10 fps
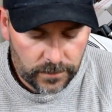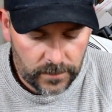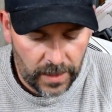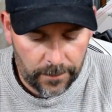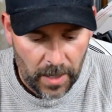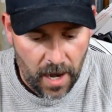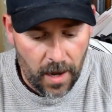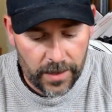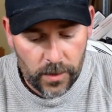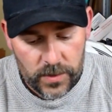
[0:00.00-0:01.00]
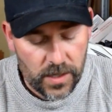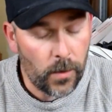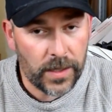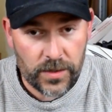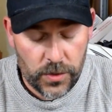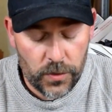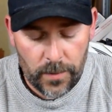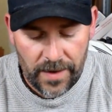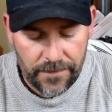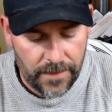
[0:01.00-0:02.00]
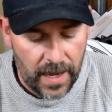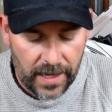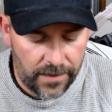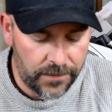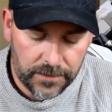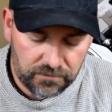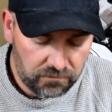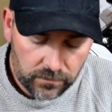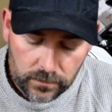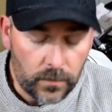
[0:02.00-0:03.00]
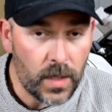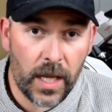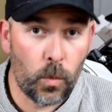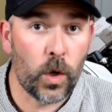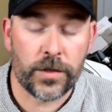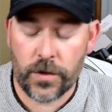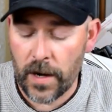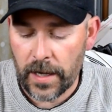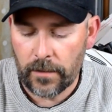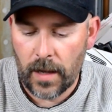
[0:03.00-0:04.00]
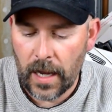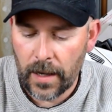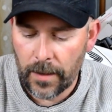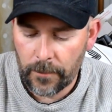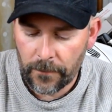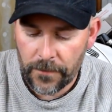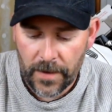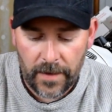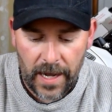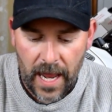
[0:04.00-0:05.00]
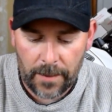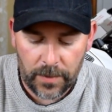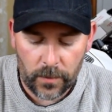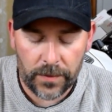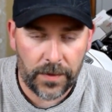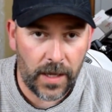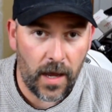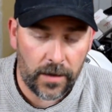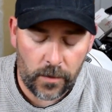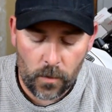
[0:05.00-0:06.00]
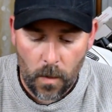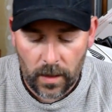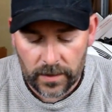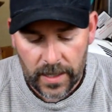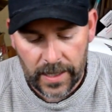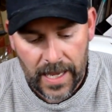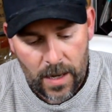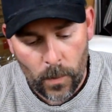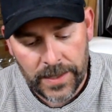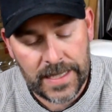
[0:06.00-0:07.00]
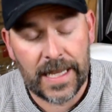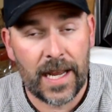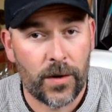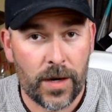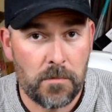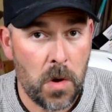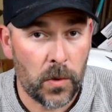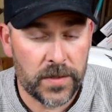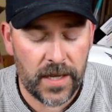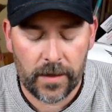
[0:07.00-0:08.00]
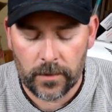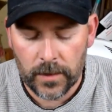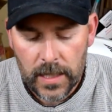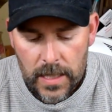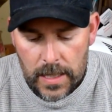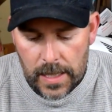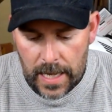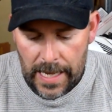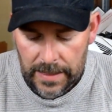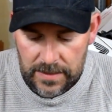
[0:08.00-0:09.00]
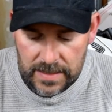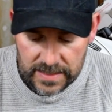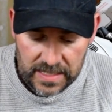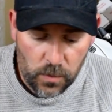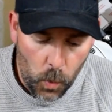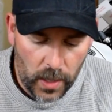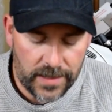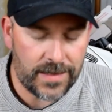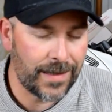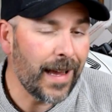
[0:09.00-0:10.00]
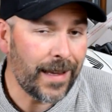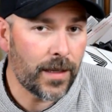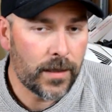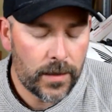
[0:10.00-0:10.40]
my audio is going to my 5, it works great. I'm very happy with the audio quality. I can't wait to get out on a motorcycle and see what it's like